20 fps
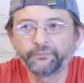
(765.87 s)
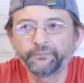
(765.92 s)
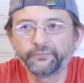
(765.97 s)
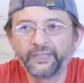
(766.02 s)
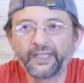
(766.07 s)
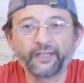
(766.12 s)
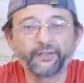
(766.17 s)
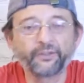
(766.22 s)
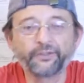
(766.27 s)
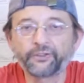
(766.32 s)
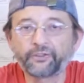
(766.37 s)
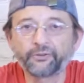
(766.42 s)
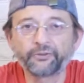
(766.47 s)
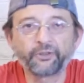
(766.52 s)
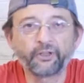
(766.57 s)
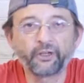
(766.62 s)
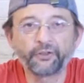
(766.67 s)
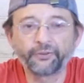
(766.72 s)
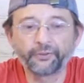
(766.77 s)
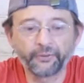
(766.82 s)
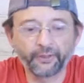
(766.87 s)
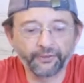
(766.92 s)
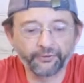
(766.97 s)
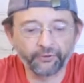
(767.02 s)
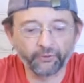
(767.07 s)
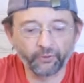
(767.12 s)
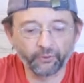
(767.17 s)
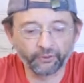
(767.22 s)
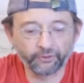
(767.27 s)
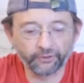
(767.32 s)
yeah, this goes on throughout
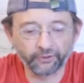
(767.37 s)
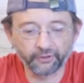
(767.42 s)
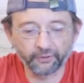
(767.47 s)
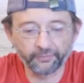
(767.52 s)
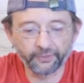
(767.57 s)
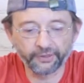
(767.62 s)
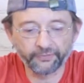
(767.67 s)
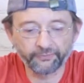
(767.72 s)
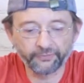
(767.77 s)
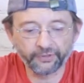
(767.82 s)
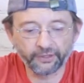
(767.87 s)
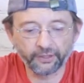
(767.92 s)
the whole tournament.